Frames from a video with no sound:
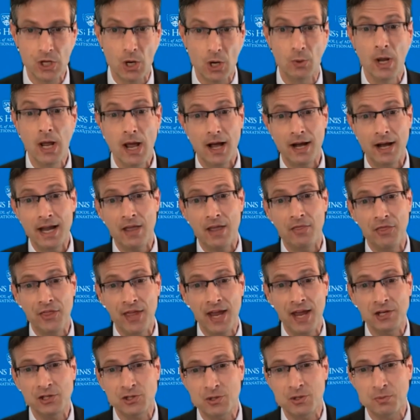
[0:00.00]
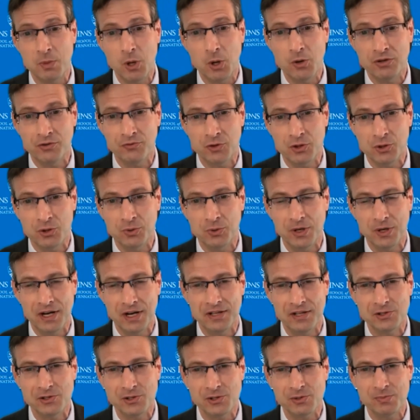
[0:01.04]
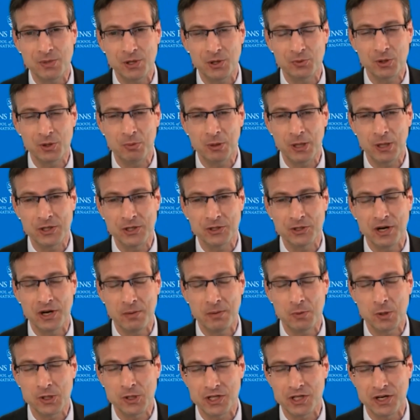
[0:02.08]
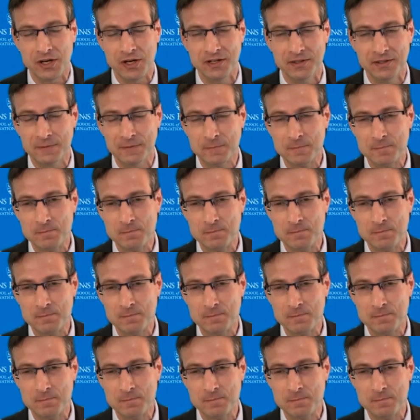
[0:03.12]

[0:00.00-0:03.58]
So again, thanks to both of you. This has been a real pleasure. I appreciate it.